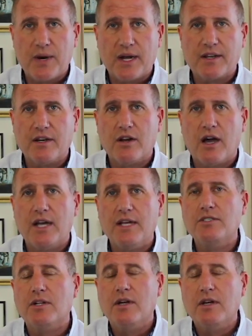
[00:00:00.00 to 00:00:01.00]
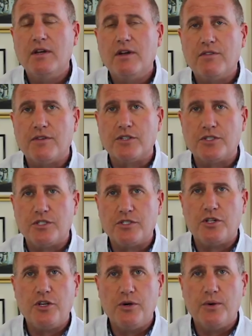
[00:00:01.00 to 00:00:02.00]
recognized versus
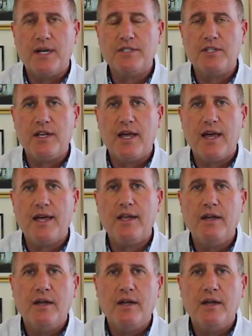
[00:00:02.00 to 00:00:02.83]
the USDA.